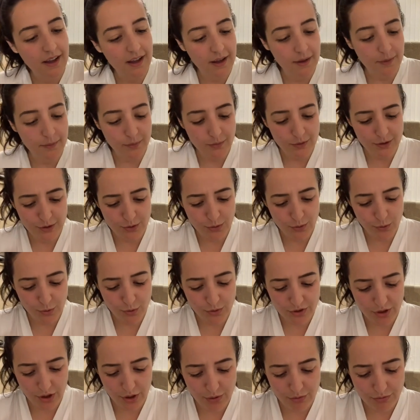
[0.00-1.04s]
which are
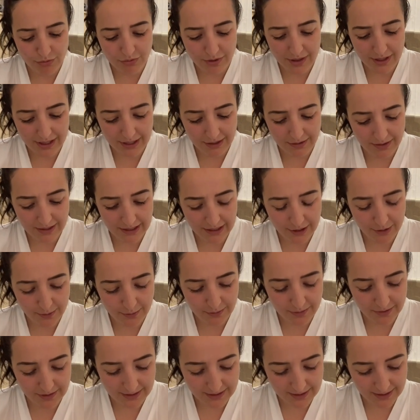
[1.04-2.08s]
also really, really good for
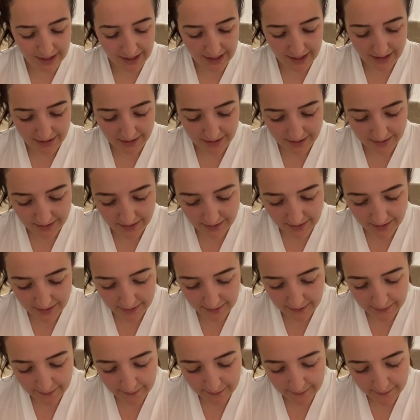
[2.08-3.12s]
the skin.
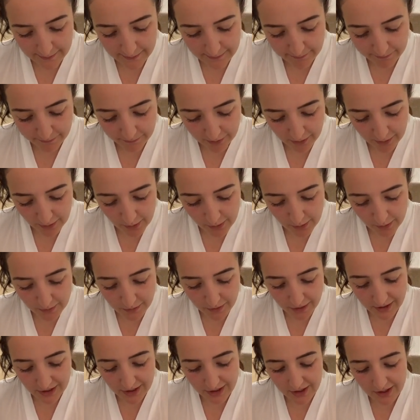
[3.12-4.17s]
I'm going
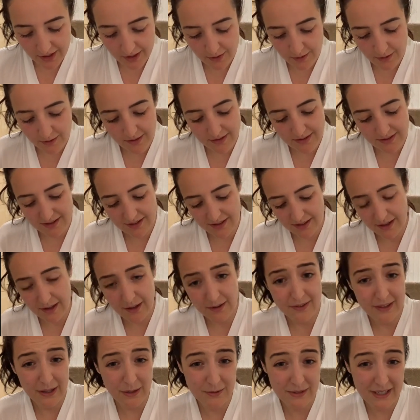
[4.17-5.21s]
to use a
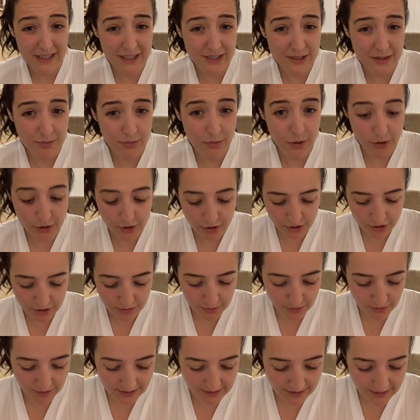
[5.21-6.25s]
foundation brush to put
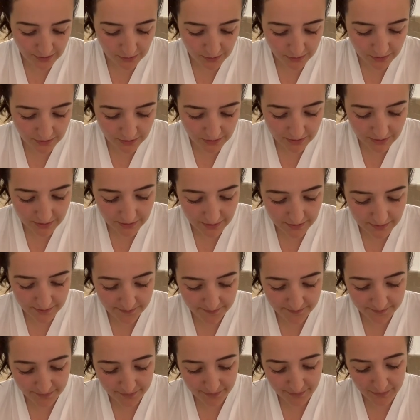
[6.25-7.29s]
this on
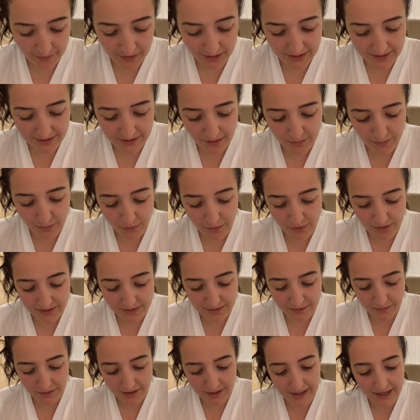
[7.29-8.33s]
because otherwise I'm
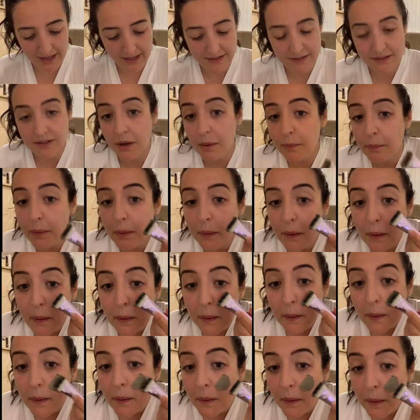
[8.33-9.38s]
going to end up
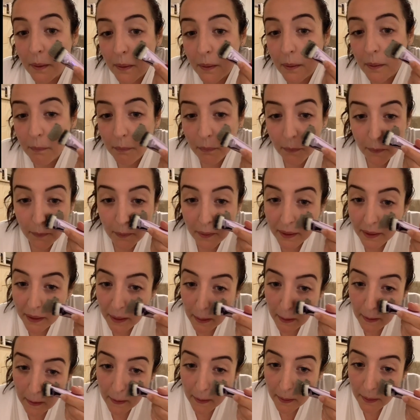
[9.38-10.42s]
putting it
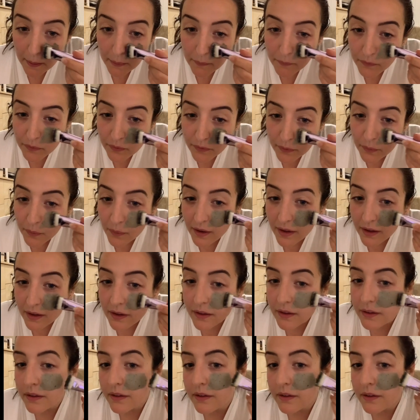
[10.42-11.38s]
everywhere.